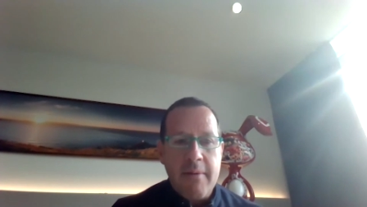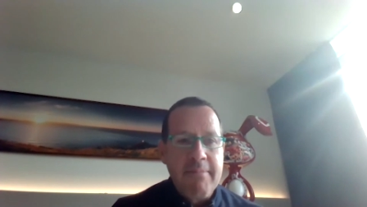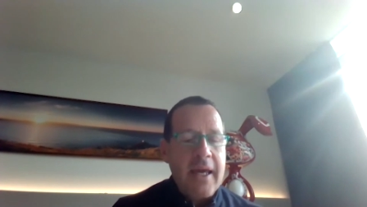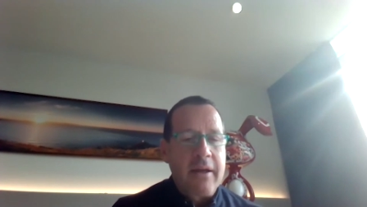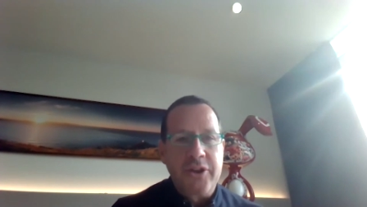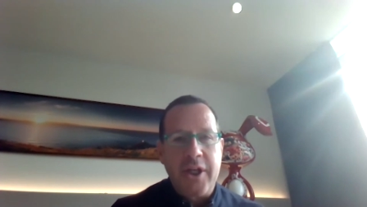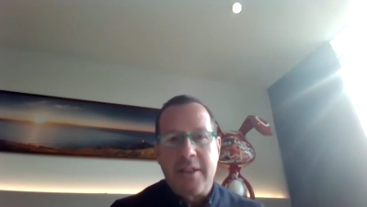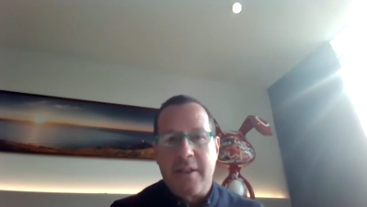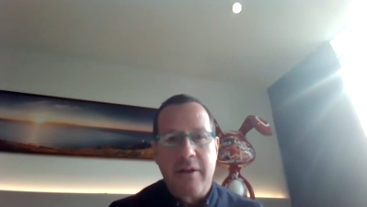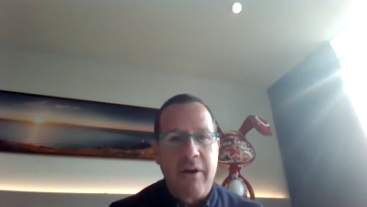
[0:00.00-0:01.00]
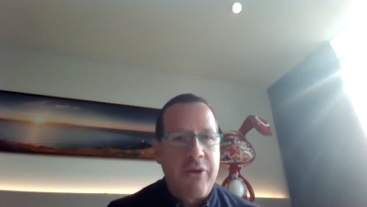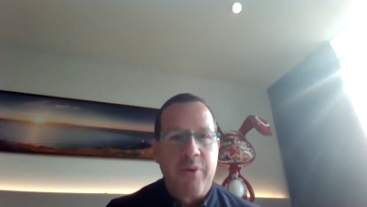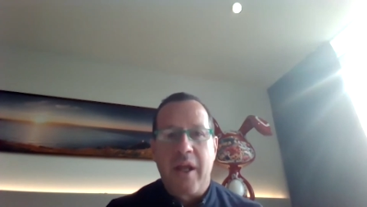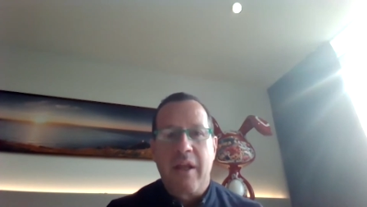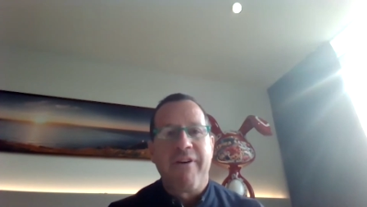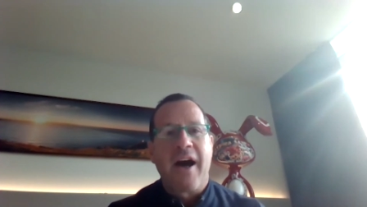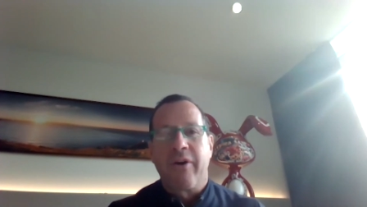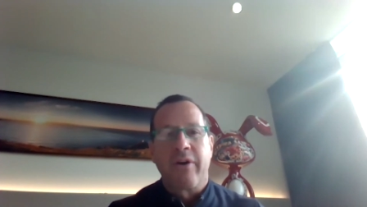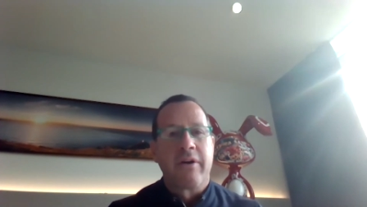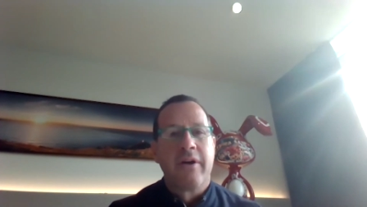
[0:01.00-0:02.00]
Michael Jackson, Earth, Wind, and
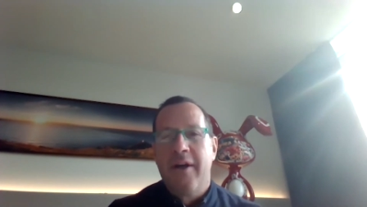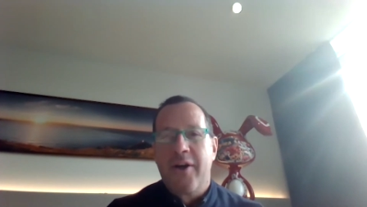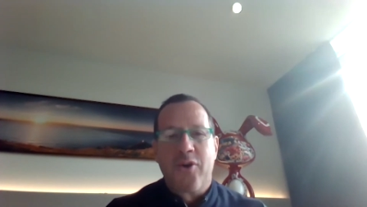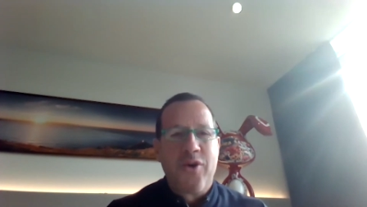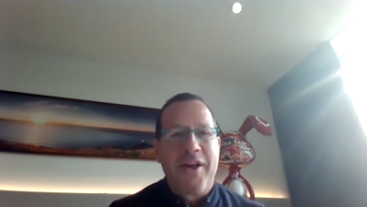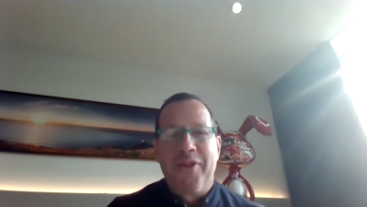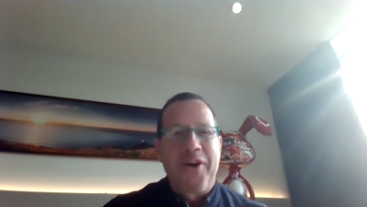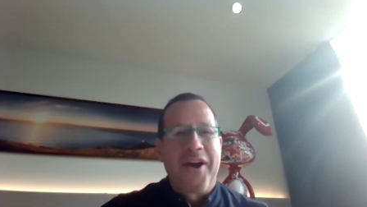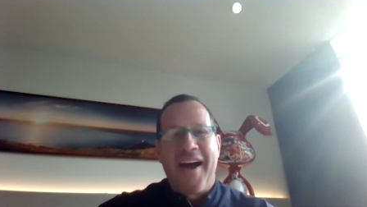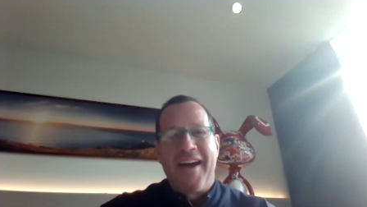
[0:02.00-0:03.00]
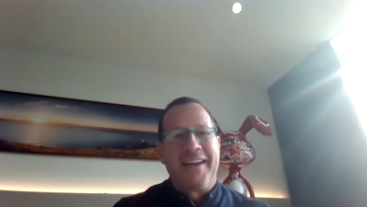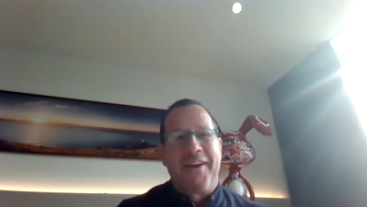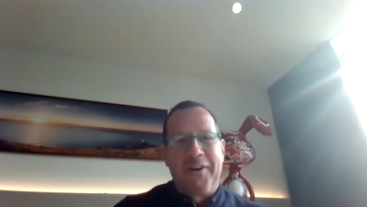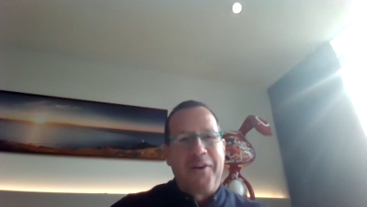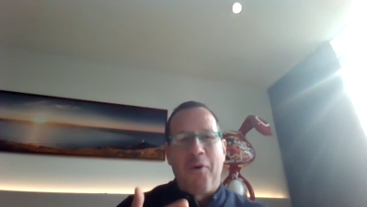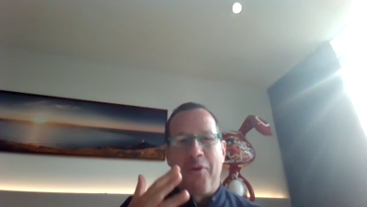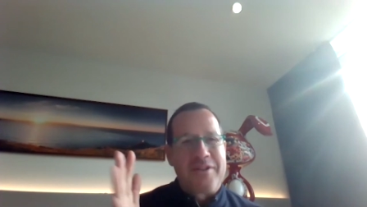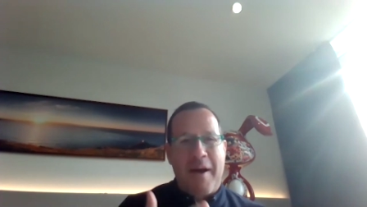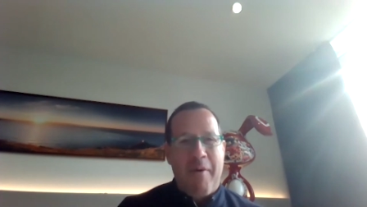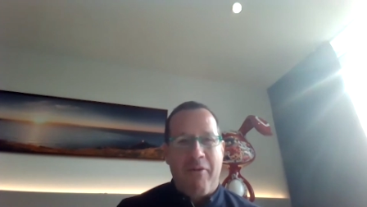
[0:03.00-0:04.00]
Fire, Kool and the Gang, uh, all
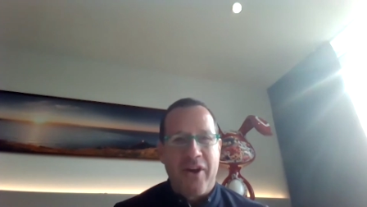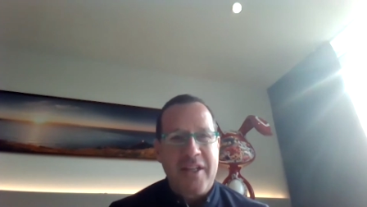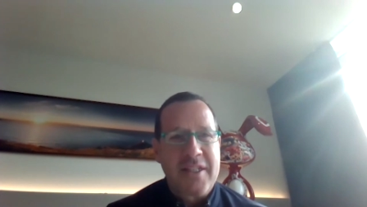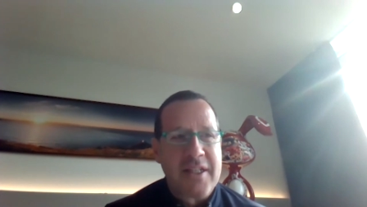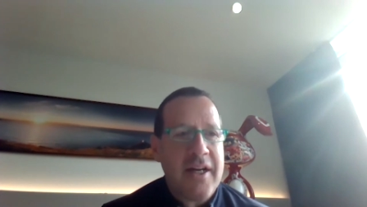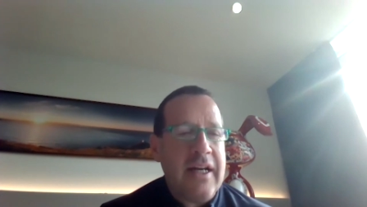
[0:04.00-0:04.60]
those type of things.